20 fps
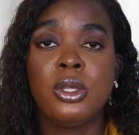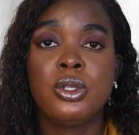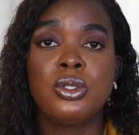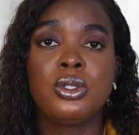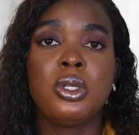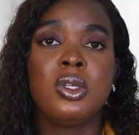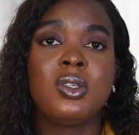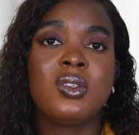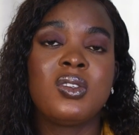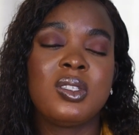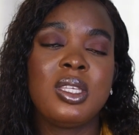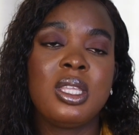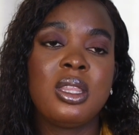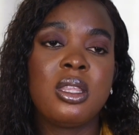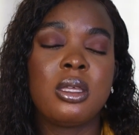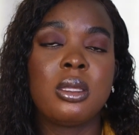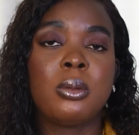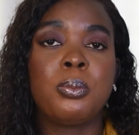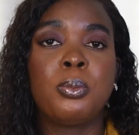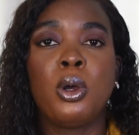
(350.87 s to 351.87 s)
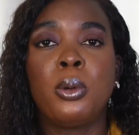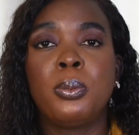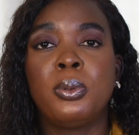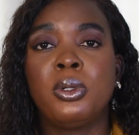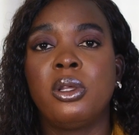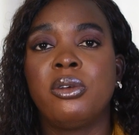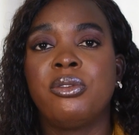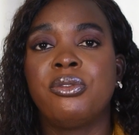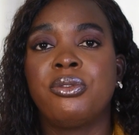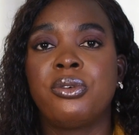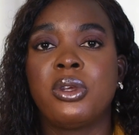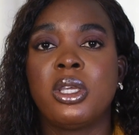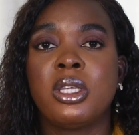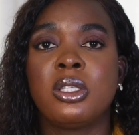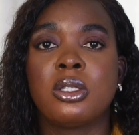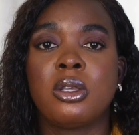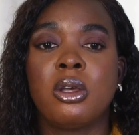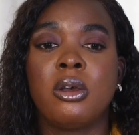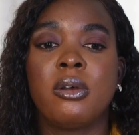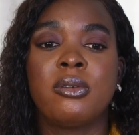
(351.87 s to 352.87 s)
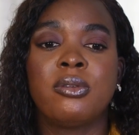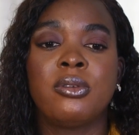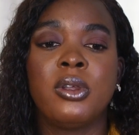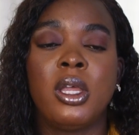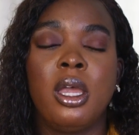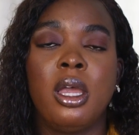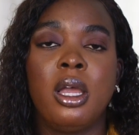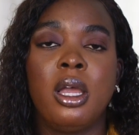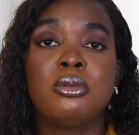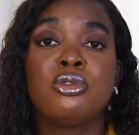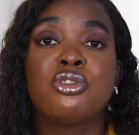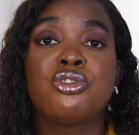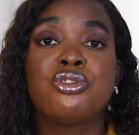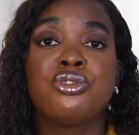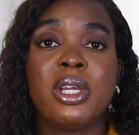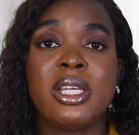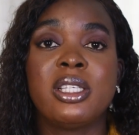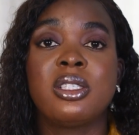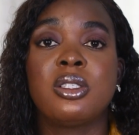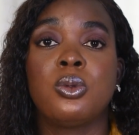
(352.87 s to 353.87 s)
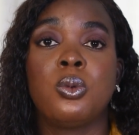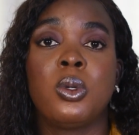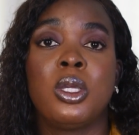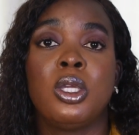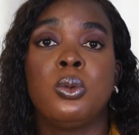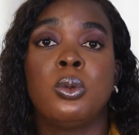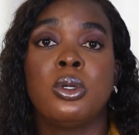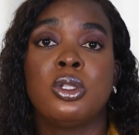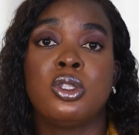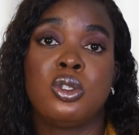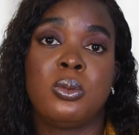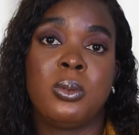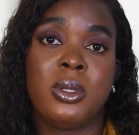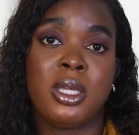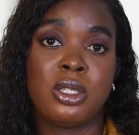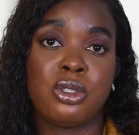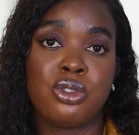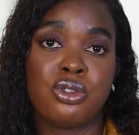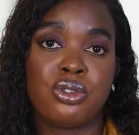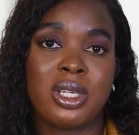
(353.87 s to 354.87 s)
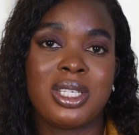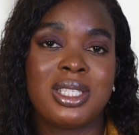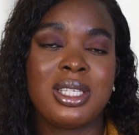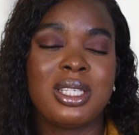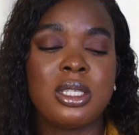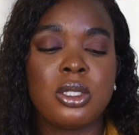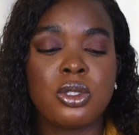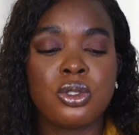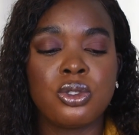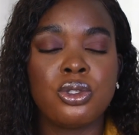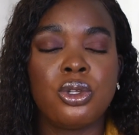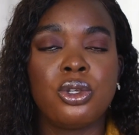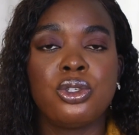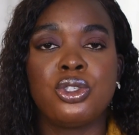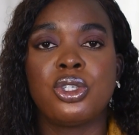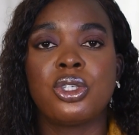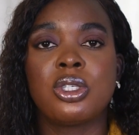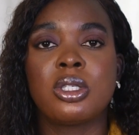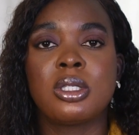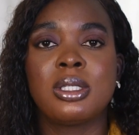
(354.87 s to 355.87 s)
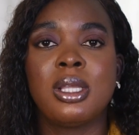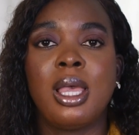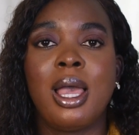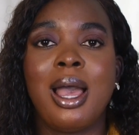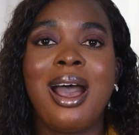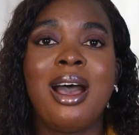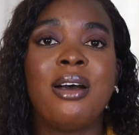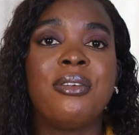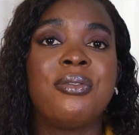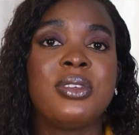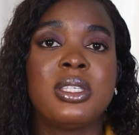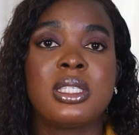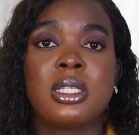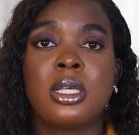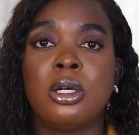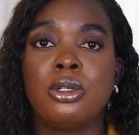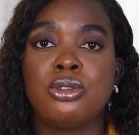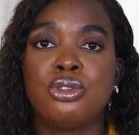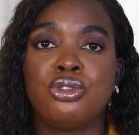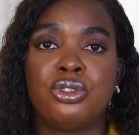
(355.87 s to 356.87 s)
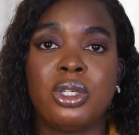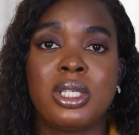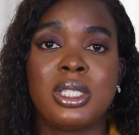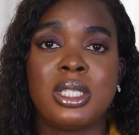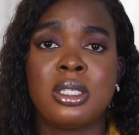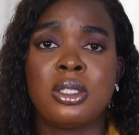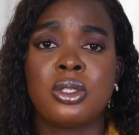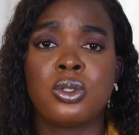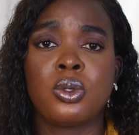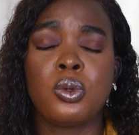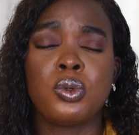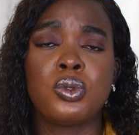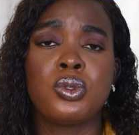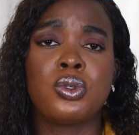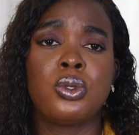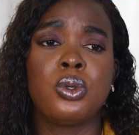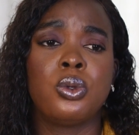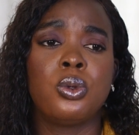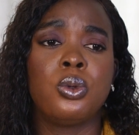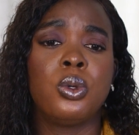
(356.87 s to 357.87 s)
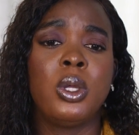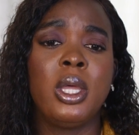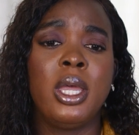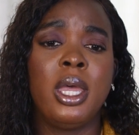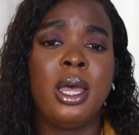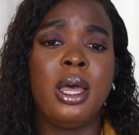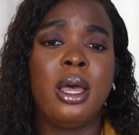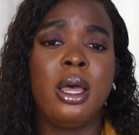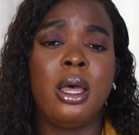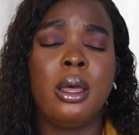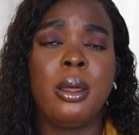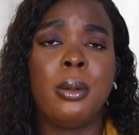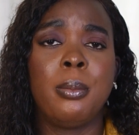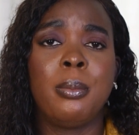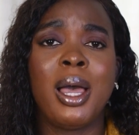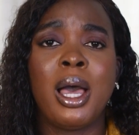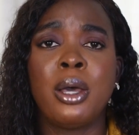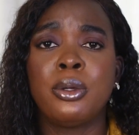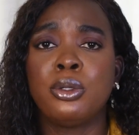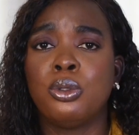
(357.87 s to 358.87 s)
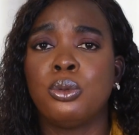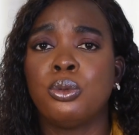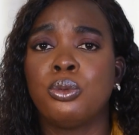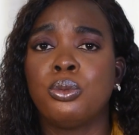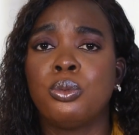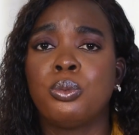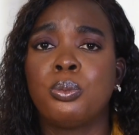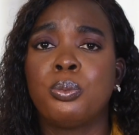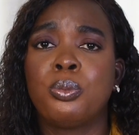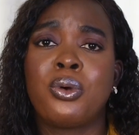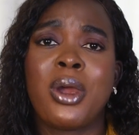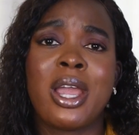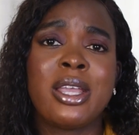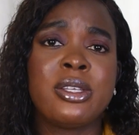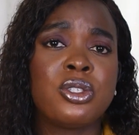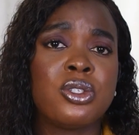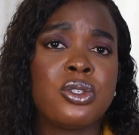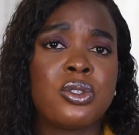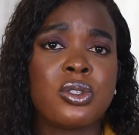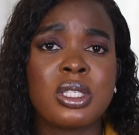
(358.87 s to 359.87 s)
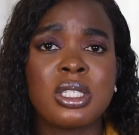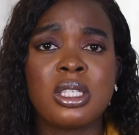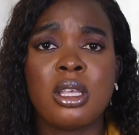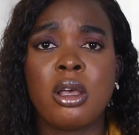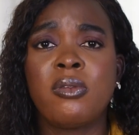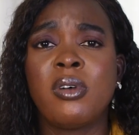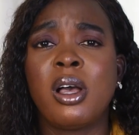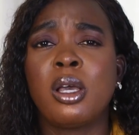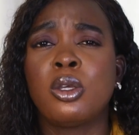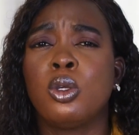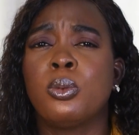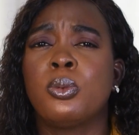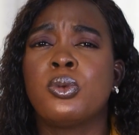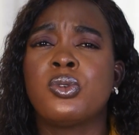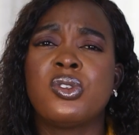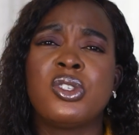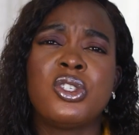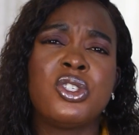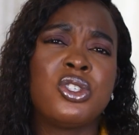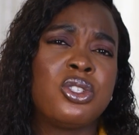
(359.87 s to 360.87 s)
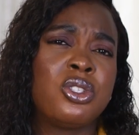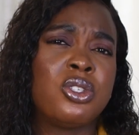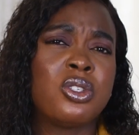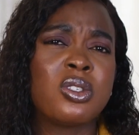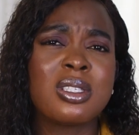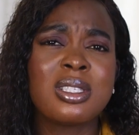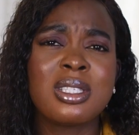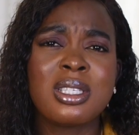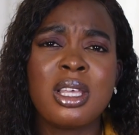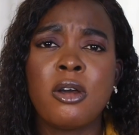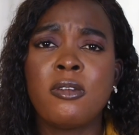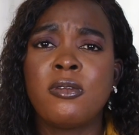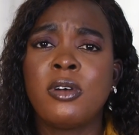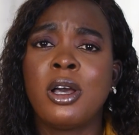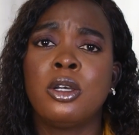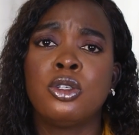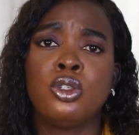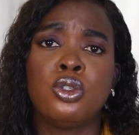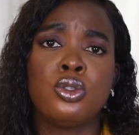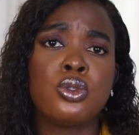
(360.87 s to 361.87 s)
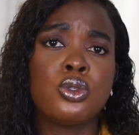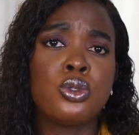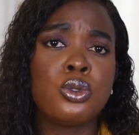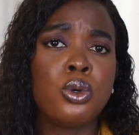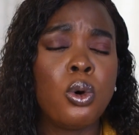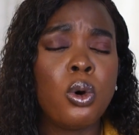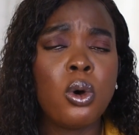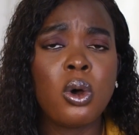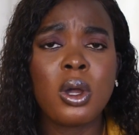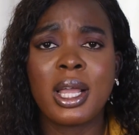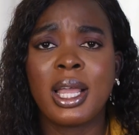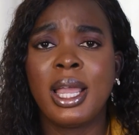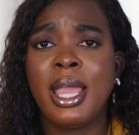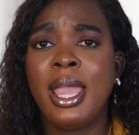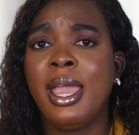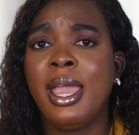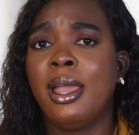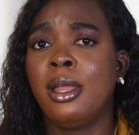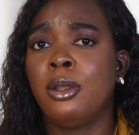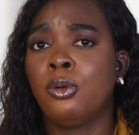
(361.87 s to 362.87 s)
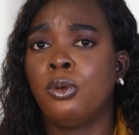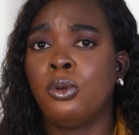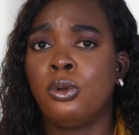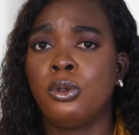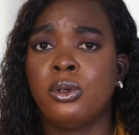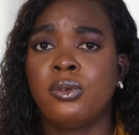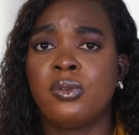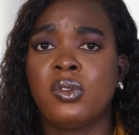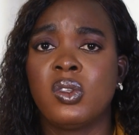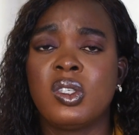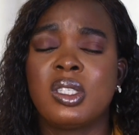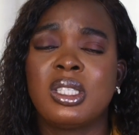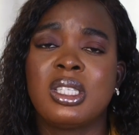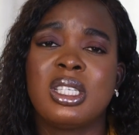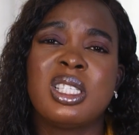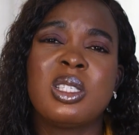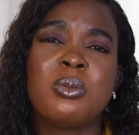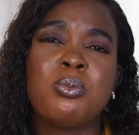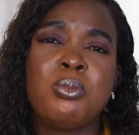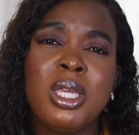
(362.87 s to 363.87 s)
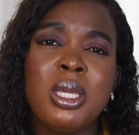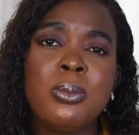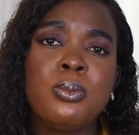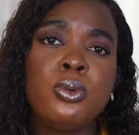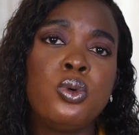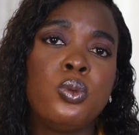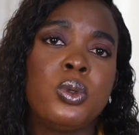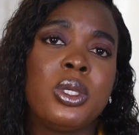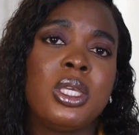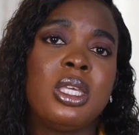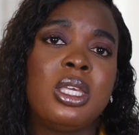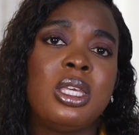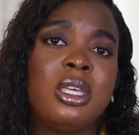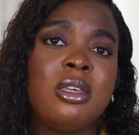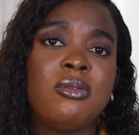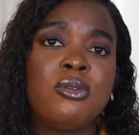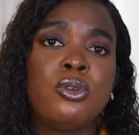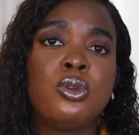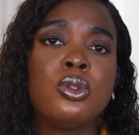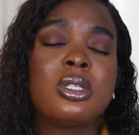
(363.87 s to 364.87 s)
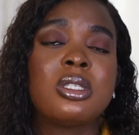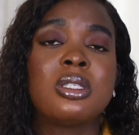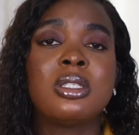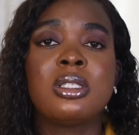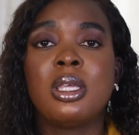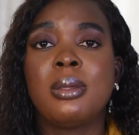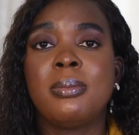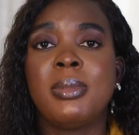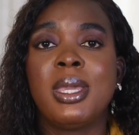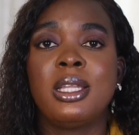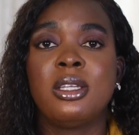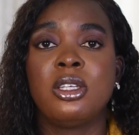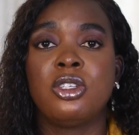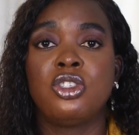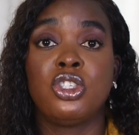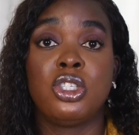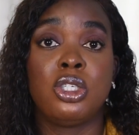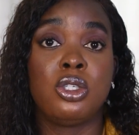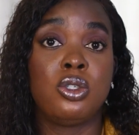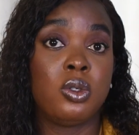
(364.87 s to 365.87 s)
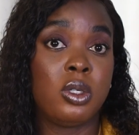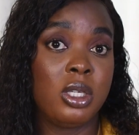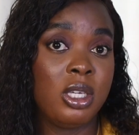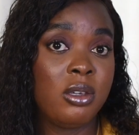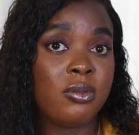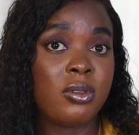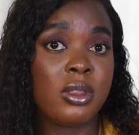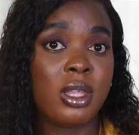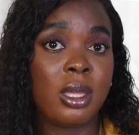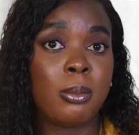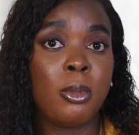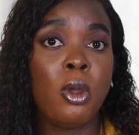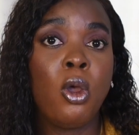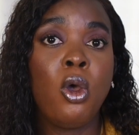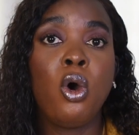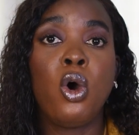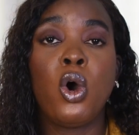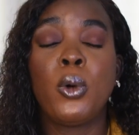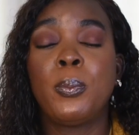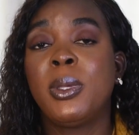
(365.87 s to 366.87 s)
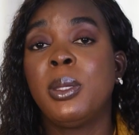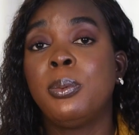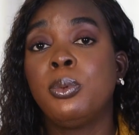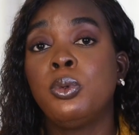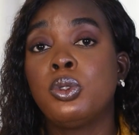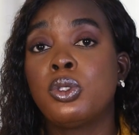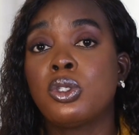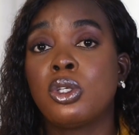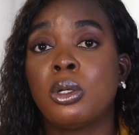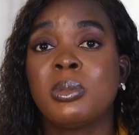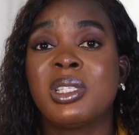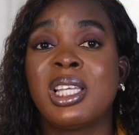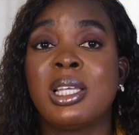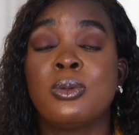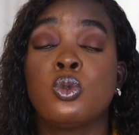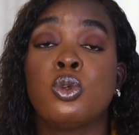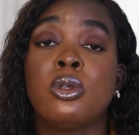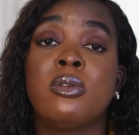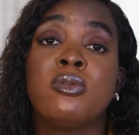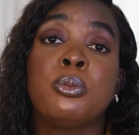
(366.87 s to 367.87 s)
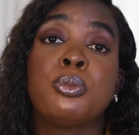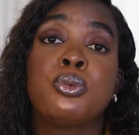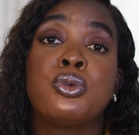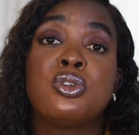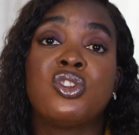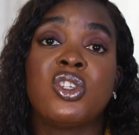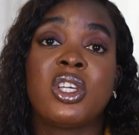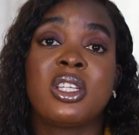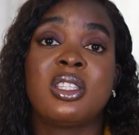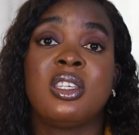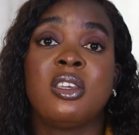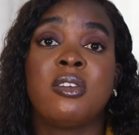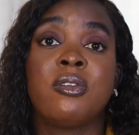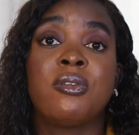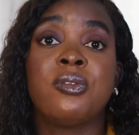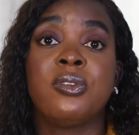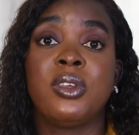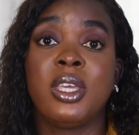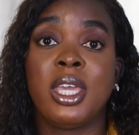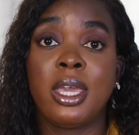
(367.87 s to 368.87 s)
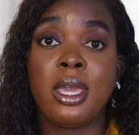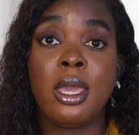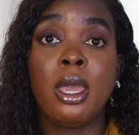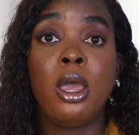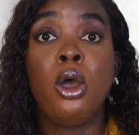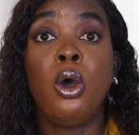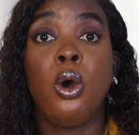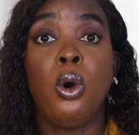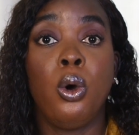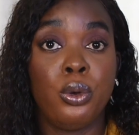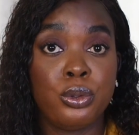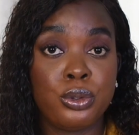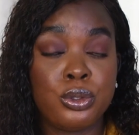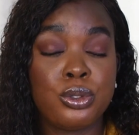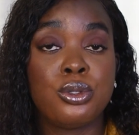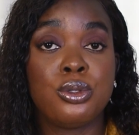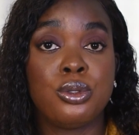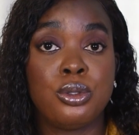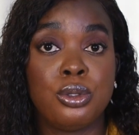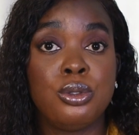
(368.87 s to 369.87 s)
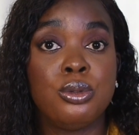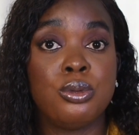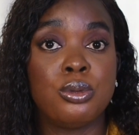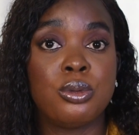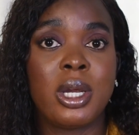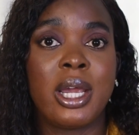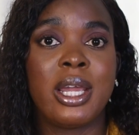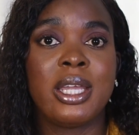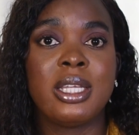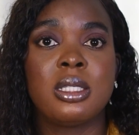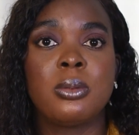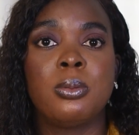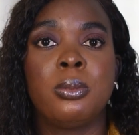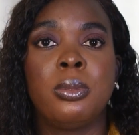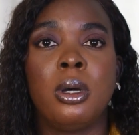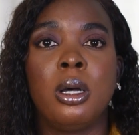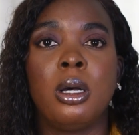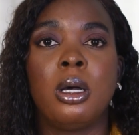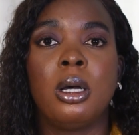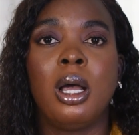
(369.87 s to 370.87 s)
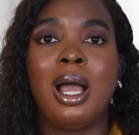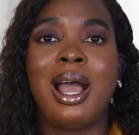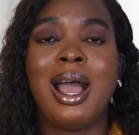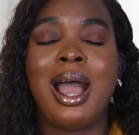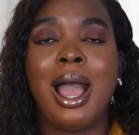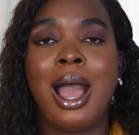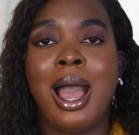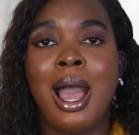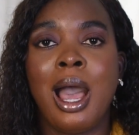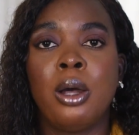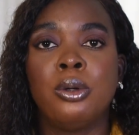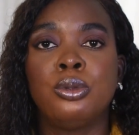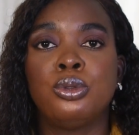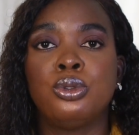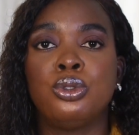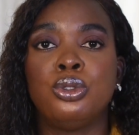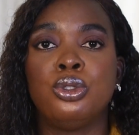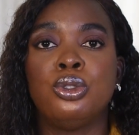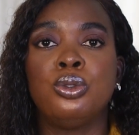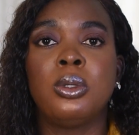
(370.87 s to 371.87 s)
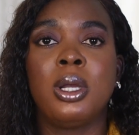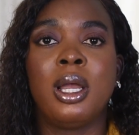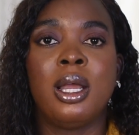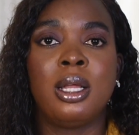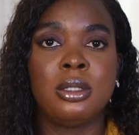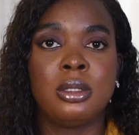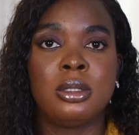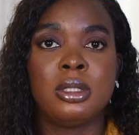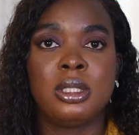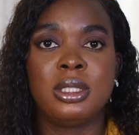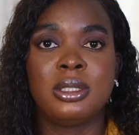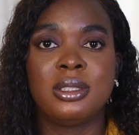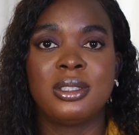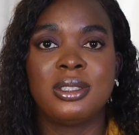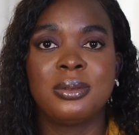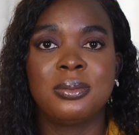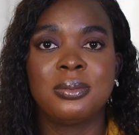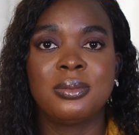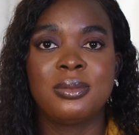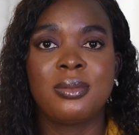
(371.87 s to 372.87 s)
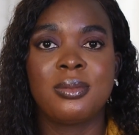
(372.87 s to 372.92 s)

So you see the popular phrase of dress the way you want to be addressed. It is not just our physical dressing, it's also how you price yourself, how you position yourself, how you talk, and all of these things. People will give you the same energy you give them, or people sometimes will even project their fear onto you, right? But how do you handle it?